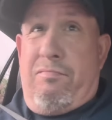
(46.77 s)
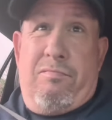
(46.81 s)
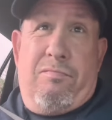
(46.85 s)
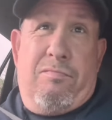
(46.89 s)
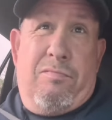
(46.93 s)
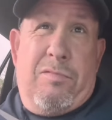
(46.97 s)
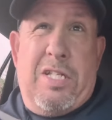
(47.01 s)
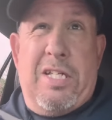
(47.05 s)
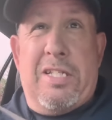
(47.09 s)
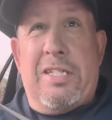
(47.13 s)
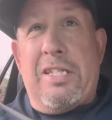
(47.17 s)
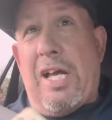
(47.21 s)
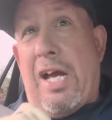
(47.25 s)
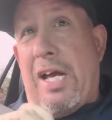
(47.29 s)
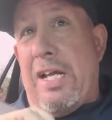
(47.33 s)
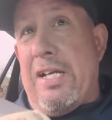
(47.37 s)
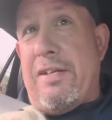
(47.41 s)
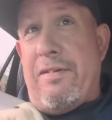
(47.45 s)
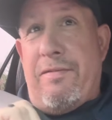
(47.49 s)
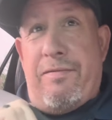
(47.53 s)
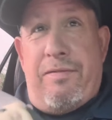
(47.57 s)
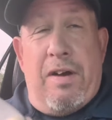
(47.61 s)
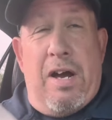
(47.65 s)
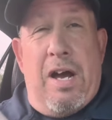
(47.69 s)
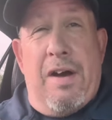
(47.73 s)
to
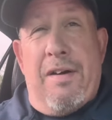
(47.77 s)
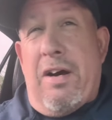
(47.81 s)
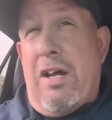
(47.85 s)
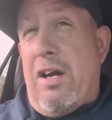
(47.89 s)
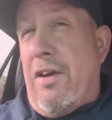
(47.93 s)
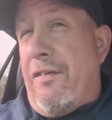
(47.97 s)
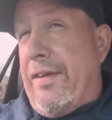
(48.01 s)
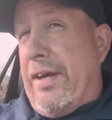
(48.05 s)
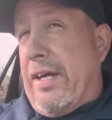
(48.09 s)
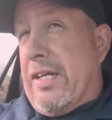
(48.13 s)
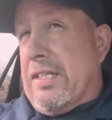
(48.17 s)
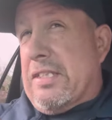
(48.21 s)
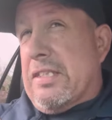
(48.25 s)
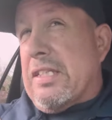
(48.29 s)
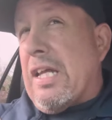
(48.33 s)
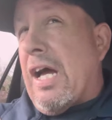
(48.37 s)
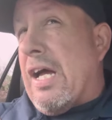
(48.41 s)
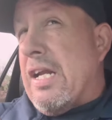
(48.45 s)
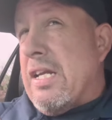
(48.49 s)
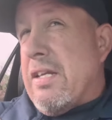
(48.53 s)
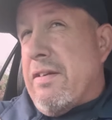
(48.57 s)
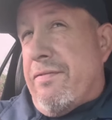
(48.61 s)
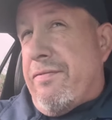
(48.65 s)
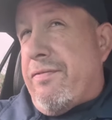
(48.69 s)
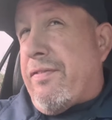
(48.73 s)
95. I don't think it's
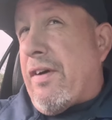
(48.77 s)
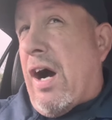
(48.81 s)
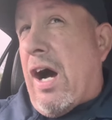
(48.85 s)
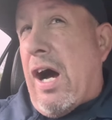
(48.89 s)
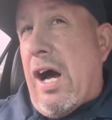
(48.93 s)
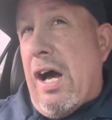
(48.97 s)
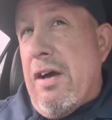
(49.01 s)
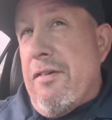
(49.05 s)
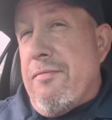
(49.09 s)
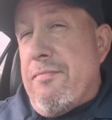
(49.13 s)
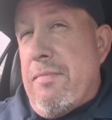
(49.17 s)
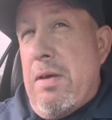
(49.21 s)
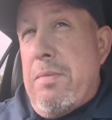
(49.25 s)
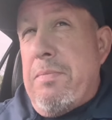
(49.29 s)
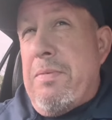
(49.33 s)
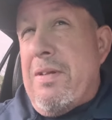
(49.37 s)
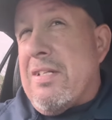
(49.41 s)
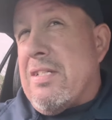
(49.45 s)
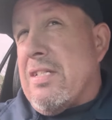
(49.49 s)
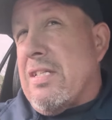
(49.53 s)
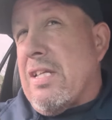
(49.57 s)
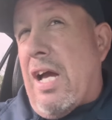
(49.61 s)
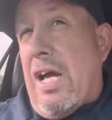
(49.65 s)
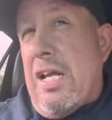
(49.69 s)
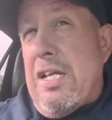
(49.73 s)
95. Maybe
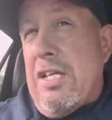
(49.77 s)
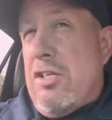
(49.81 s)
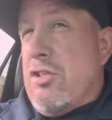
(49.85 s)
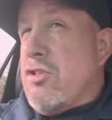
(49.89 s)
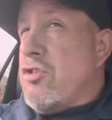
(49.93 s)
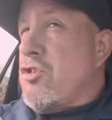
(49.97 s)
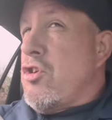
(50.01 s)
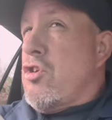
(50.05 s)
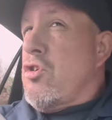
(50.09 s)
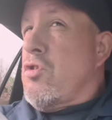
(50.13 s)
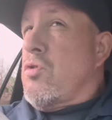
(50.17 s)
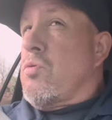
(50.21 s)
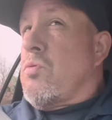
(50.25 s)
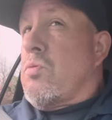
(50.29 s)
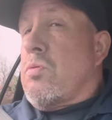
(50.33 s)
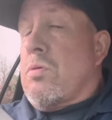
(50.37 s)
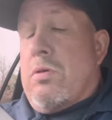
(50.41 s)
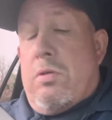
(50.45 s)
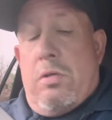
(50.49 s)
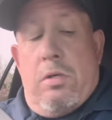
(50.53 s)
it's 92.